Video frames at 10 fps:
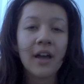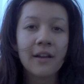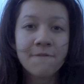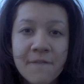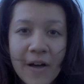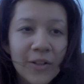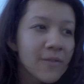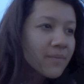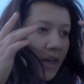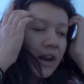I fell,
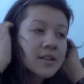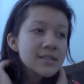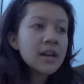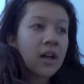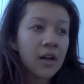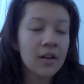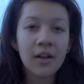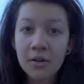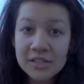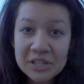and I was
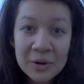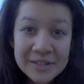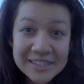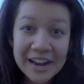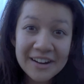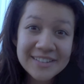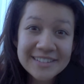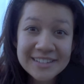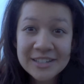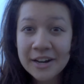so scared I was
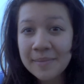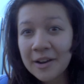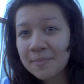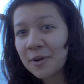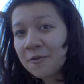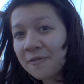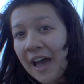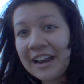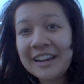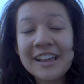gonna scream out a
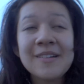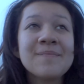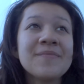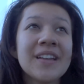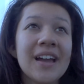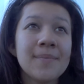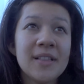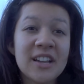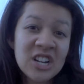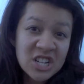profanity and
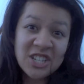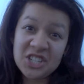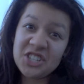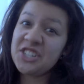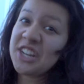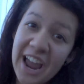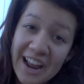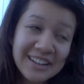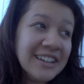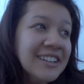be like,
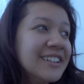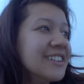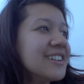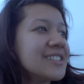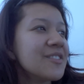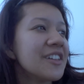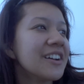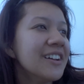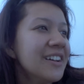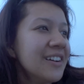shut or
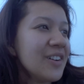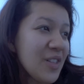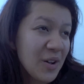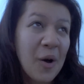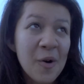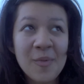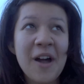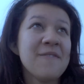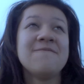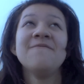something. But like, oh
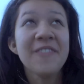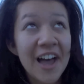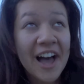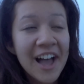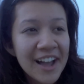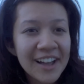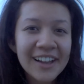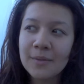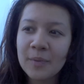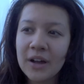my
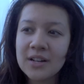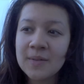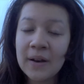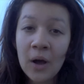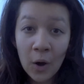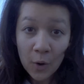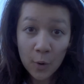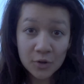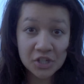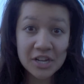but I just went,
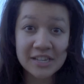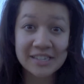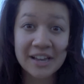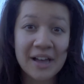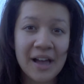oh jeez,